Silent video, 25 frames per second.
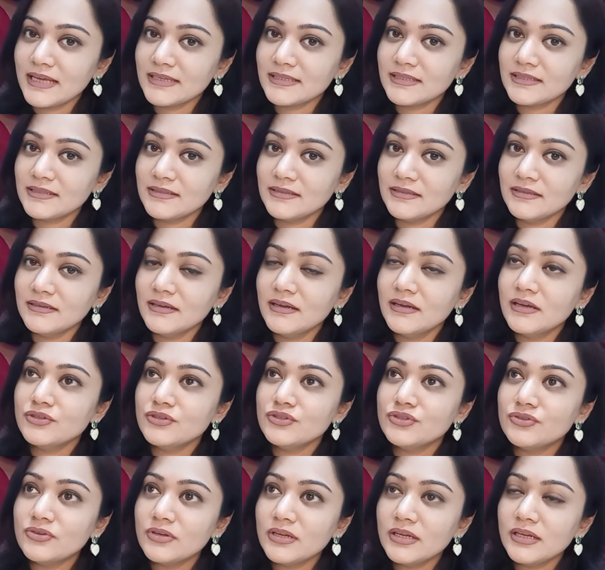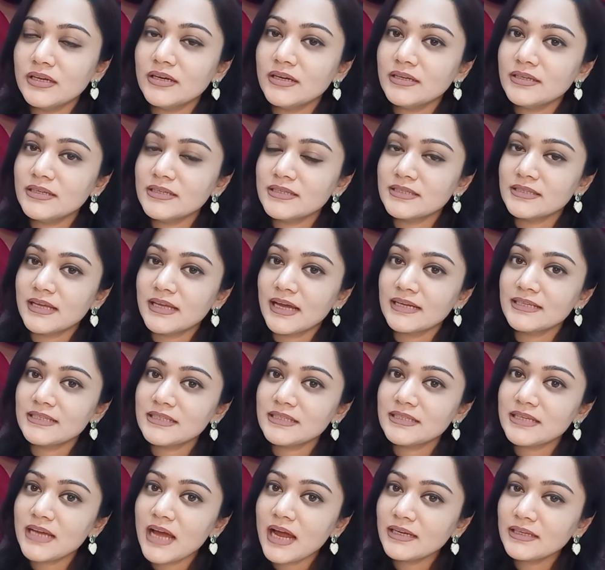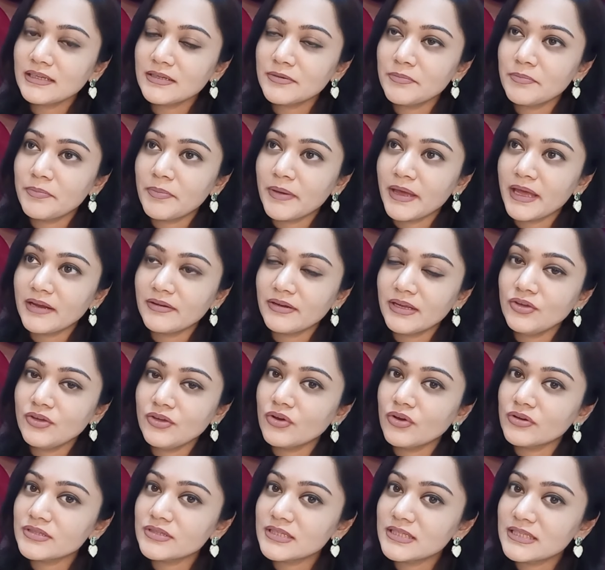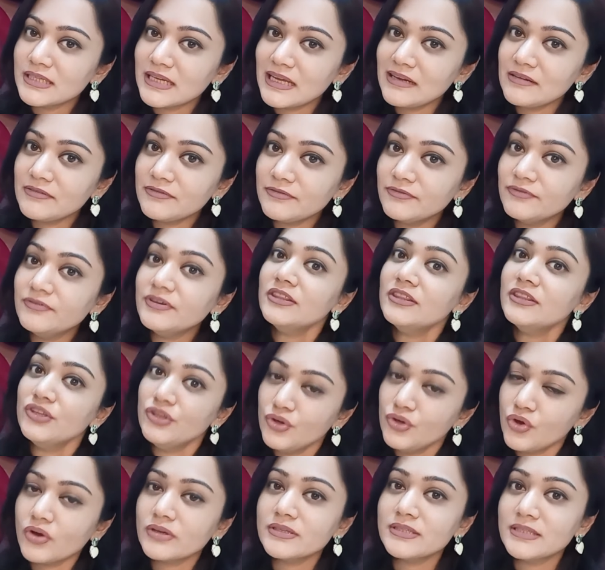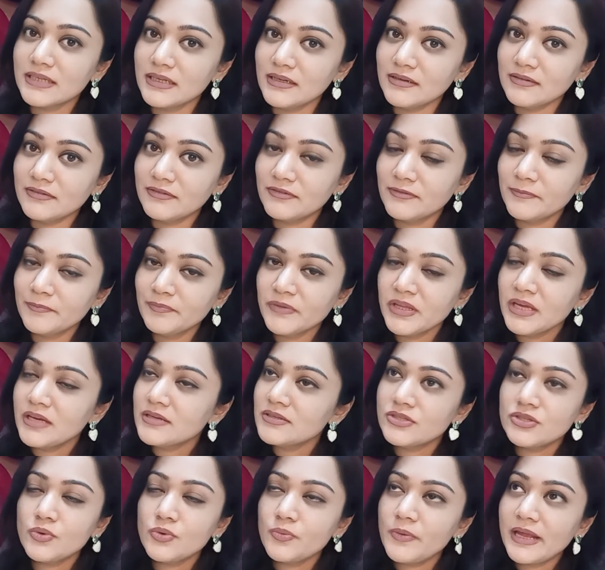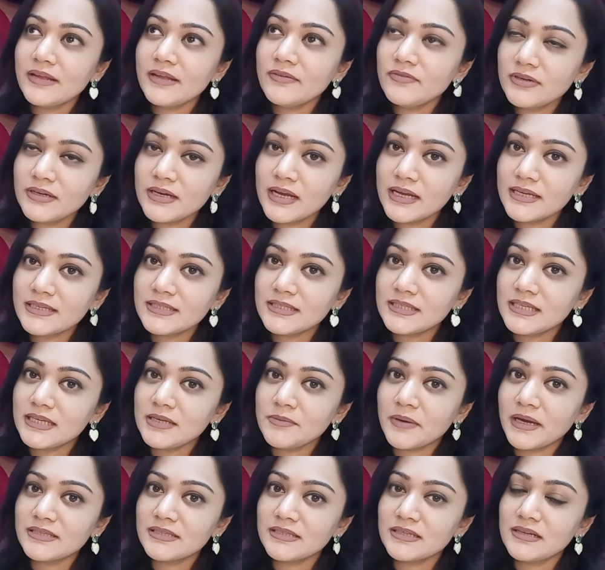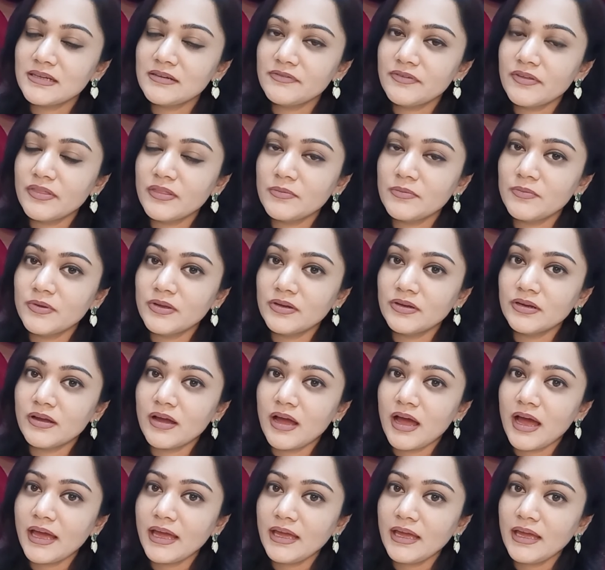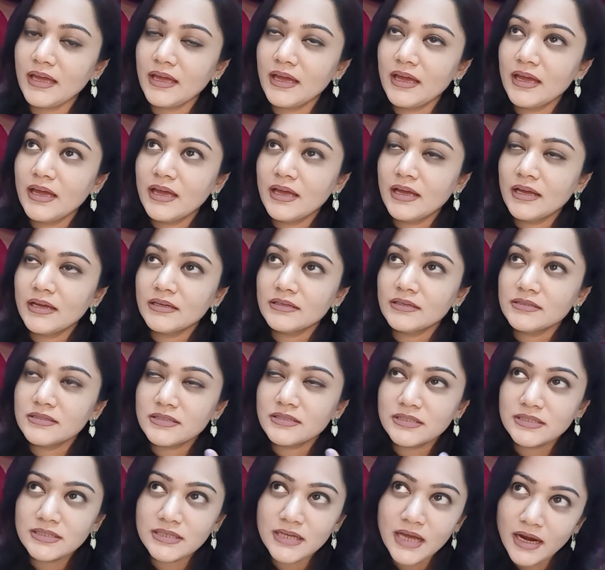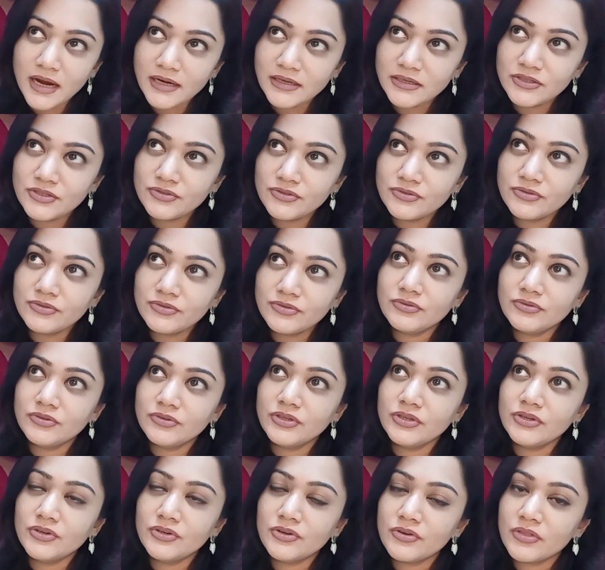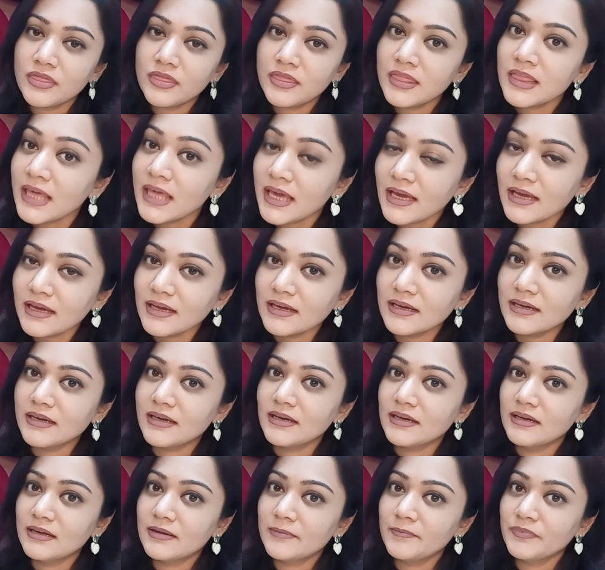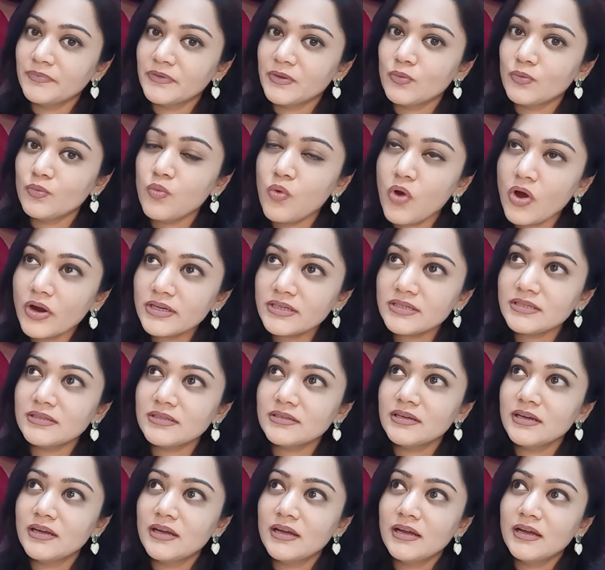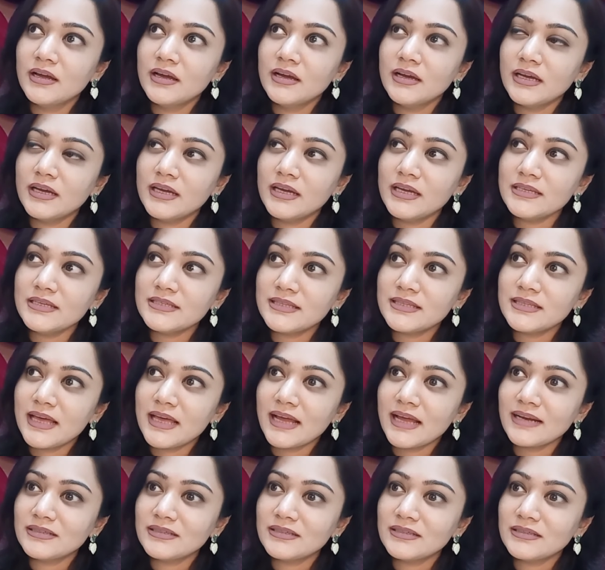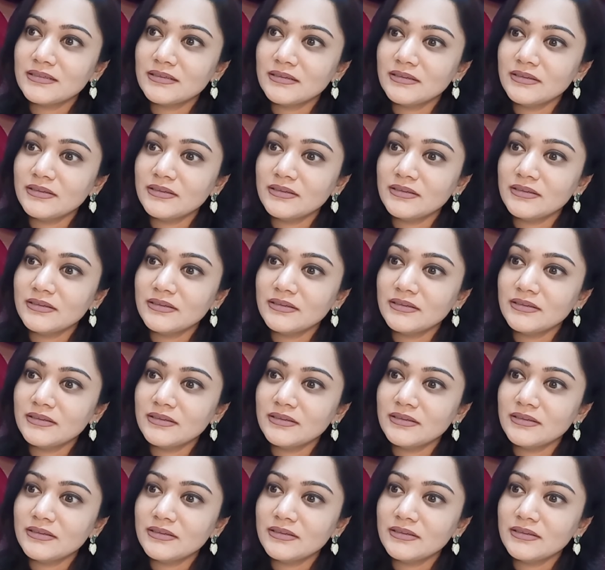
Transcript: lesson to learn is that start comparing yourself with yourself. So whenever I see myself in the mirror, I start to, think, what is that,